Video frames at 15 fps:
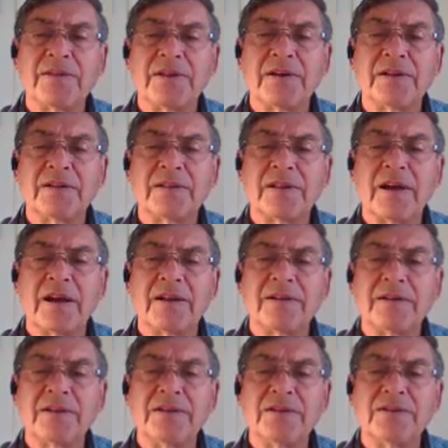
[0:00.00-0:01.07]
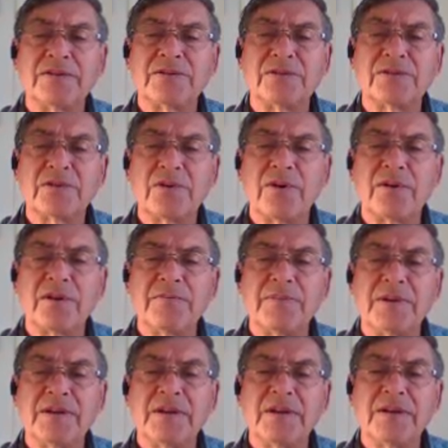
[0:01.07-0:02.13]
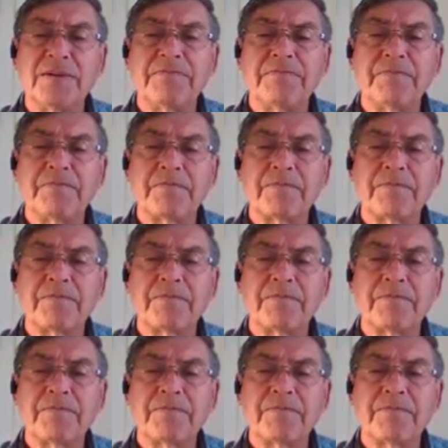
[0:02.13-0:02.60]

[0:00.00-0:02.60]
think that is going to be,